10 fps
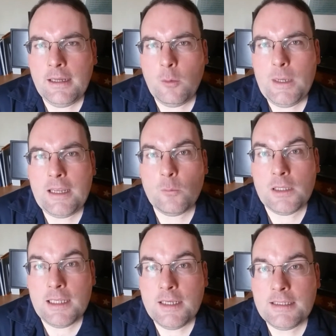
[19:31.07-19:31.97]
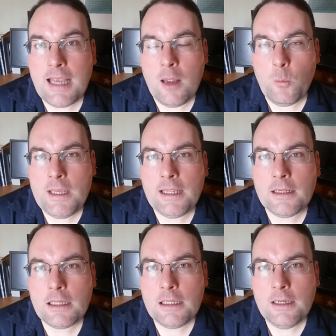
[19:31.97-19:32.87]
We can release and we can
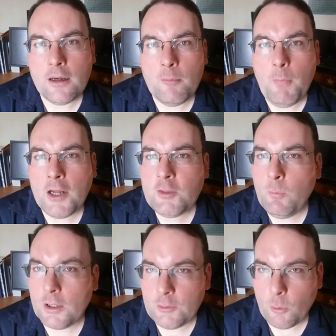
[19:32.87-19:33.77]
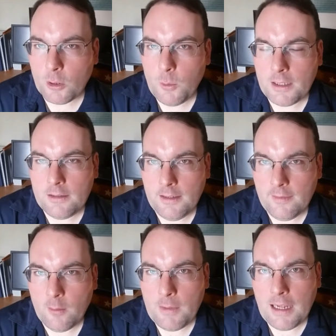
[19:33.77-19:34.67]
clear much, much more quickly
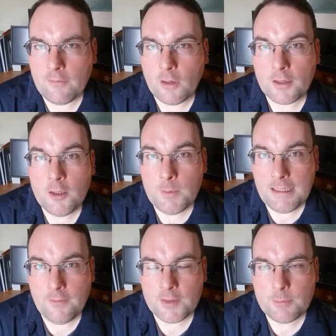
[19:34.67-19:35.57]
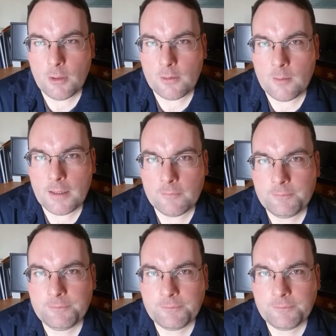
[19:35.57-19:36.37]
than we ever accumulated this programming.